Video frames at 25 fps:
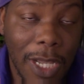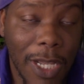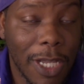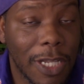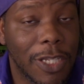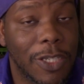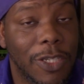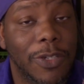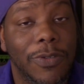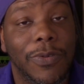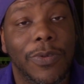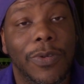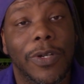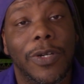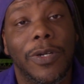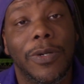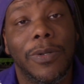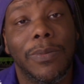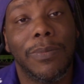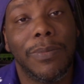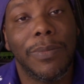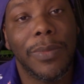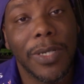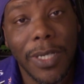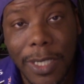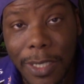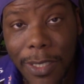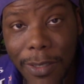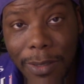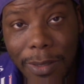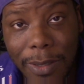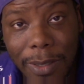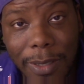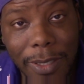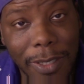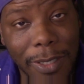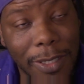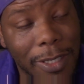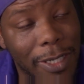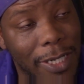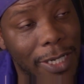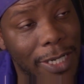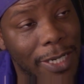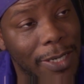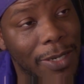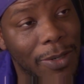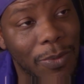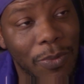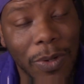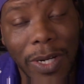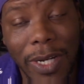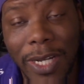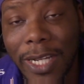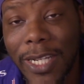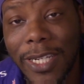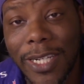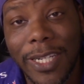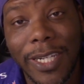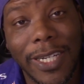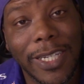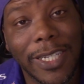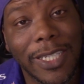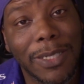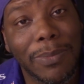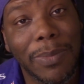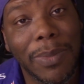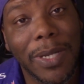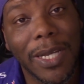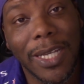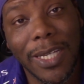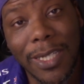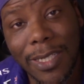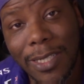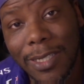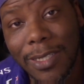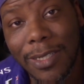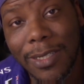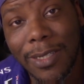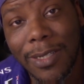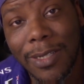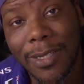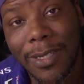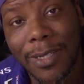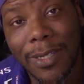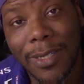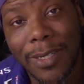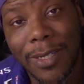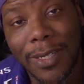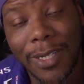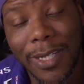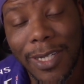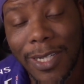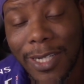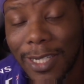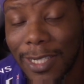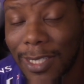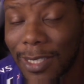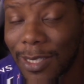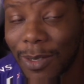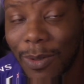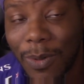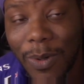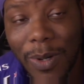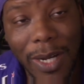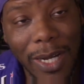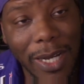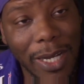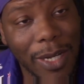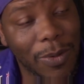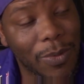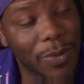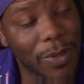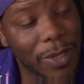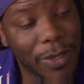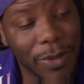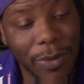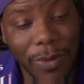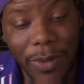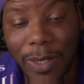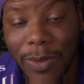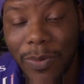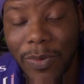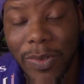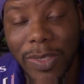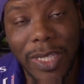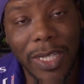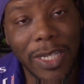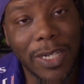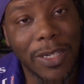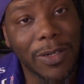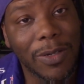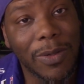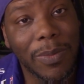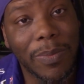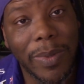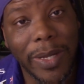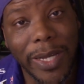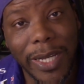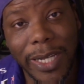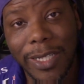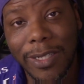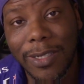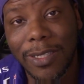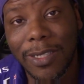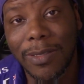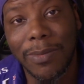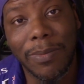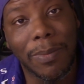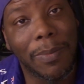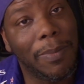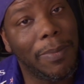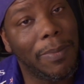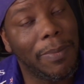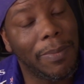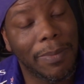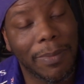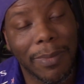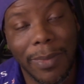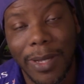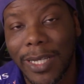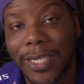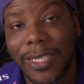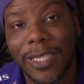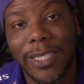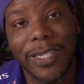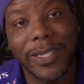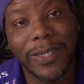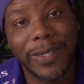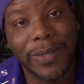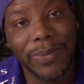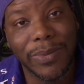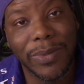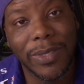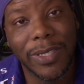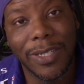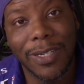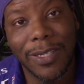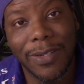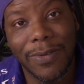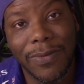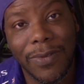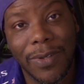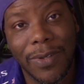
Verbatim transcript: Jerome Booger doing what he does best. And his squad doing what they do best, messing up stuff.